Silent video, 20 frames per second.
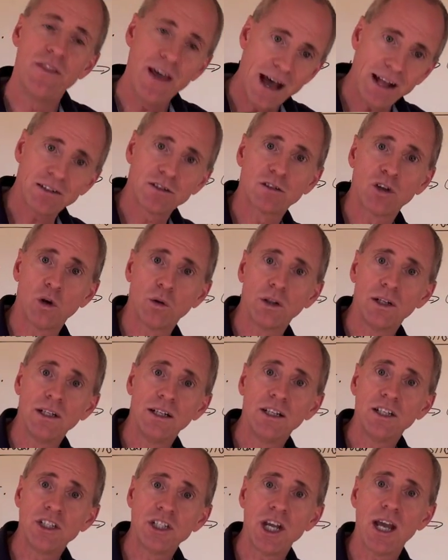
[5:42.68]
That's
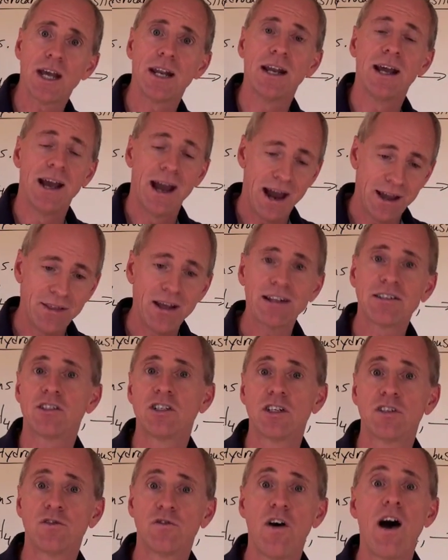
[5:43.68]
totally legit, and that's
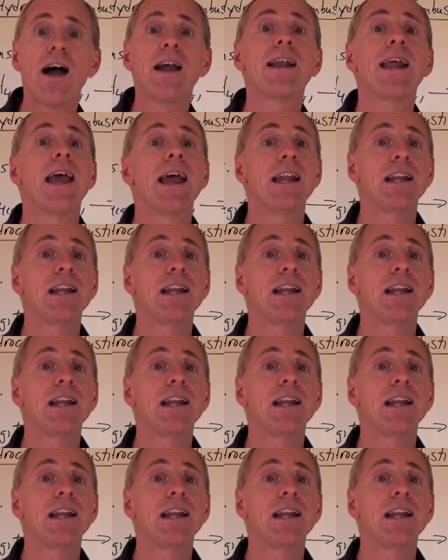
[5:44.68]
just fine.